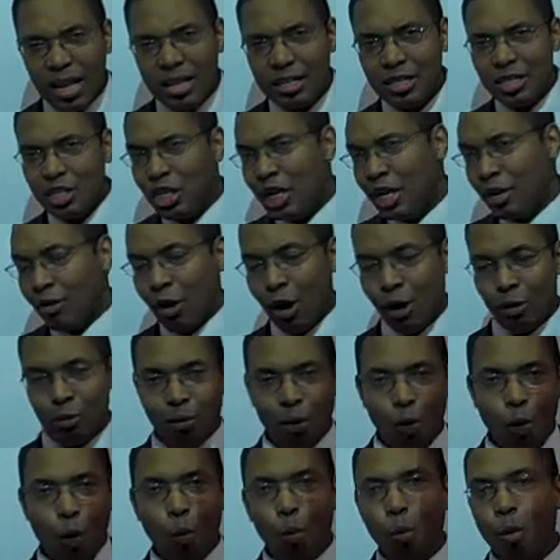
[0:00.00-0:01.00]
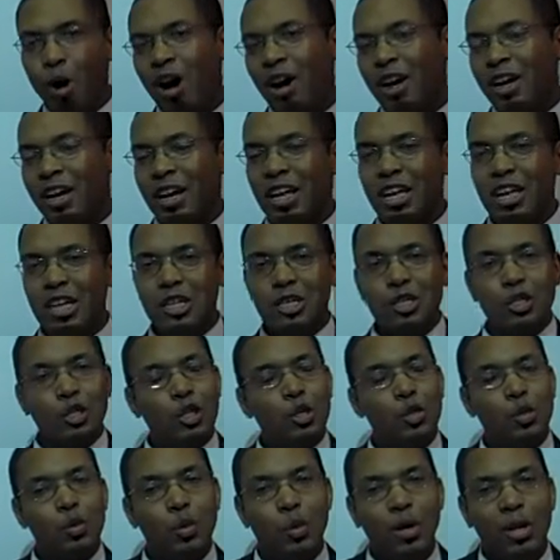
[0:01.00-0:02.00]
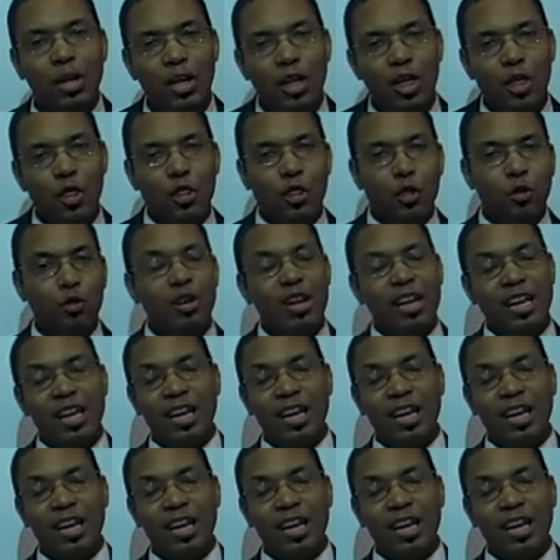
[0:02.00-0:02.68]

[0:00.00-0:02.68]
0, 1, 2, 3,